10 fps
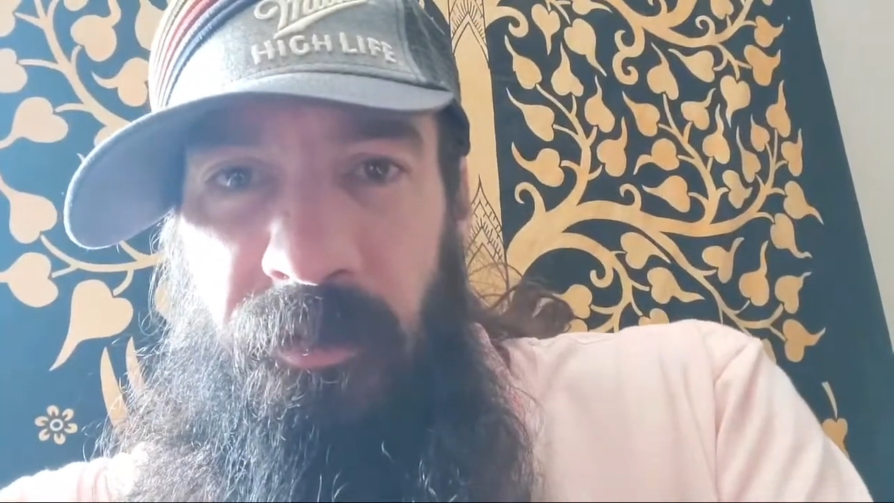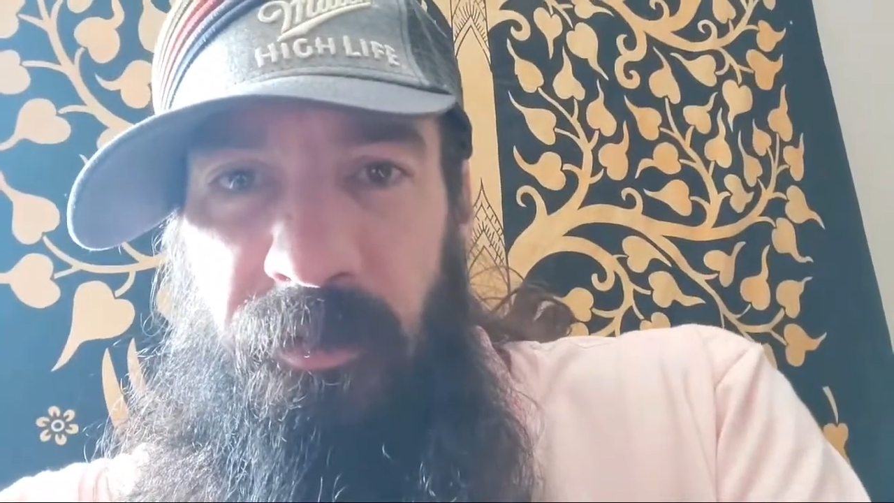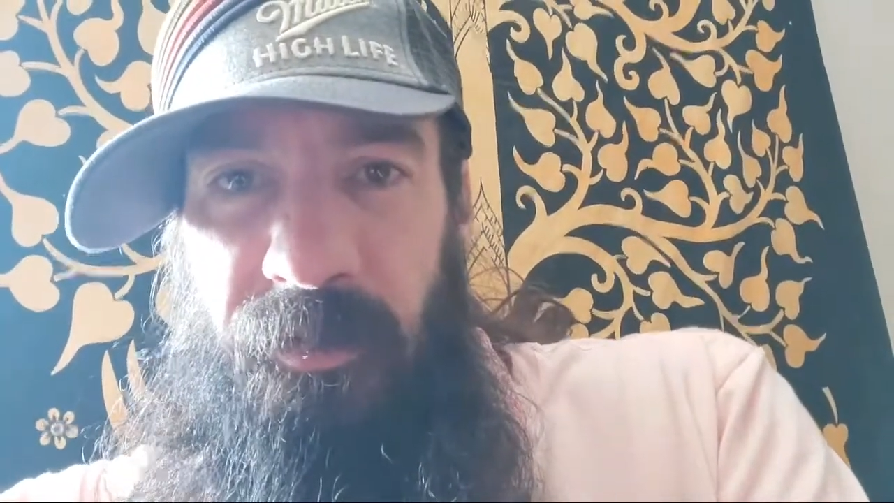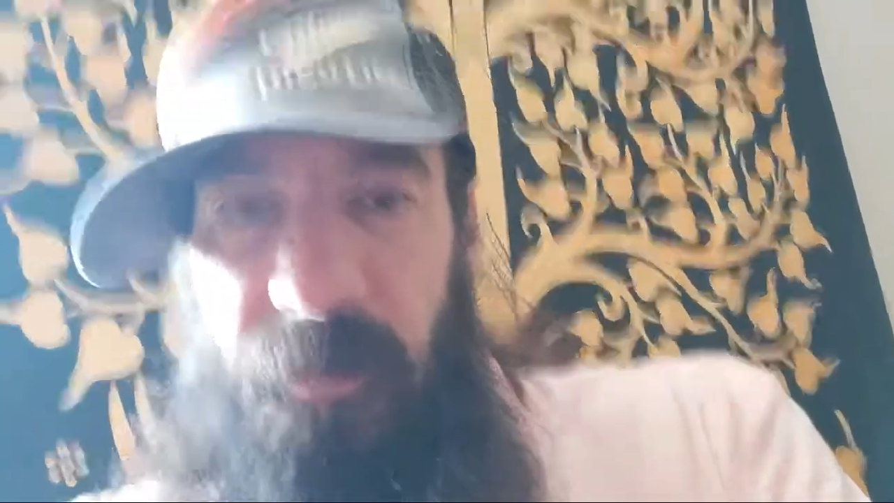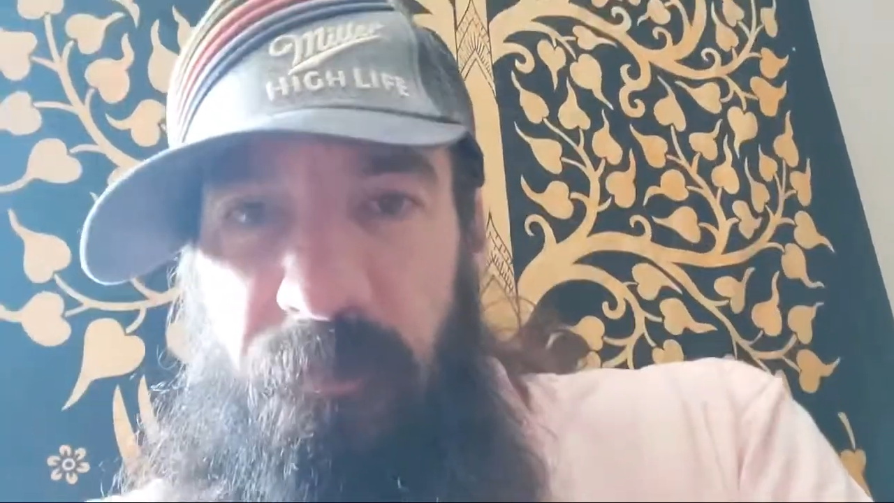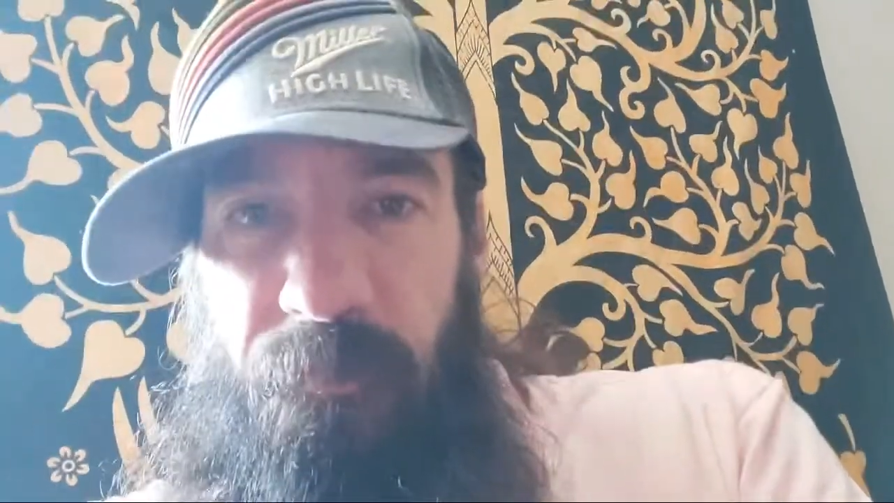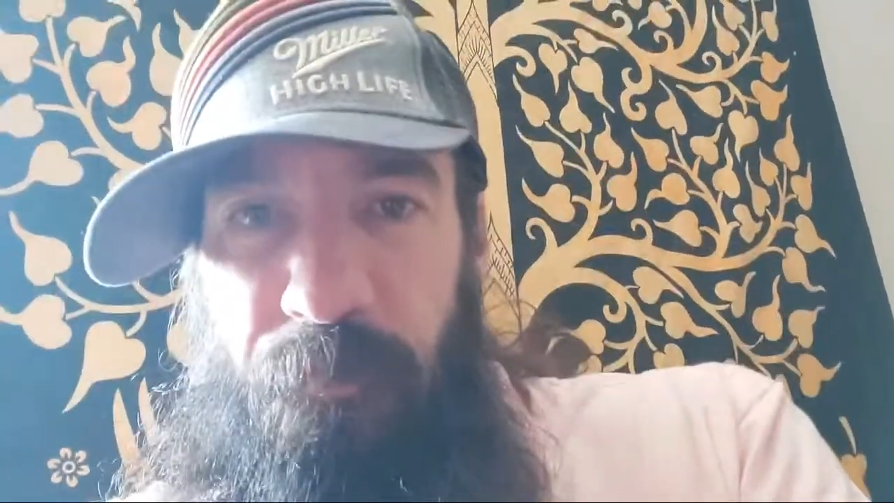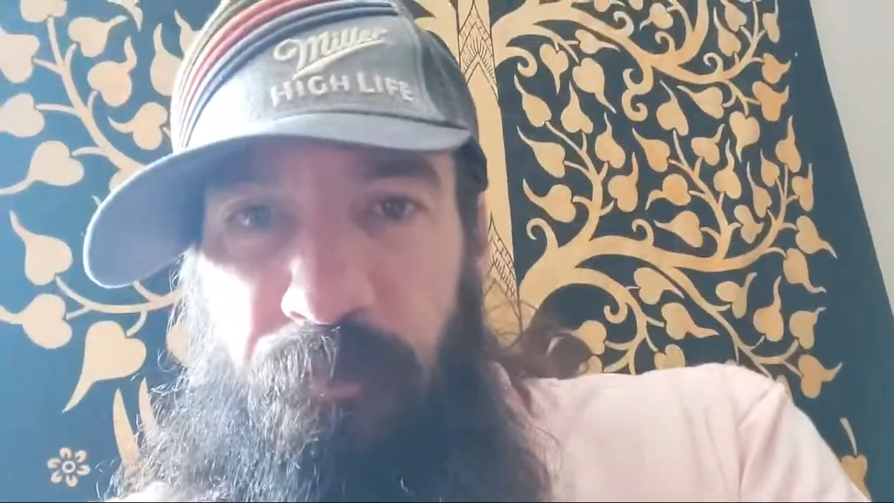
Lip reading: What's up,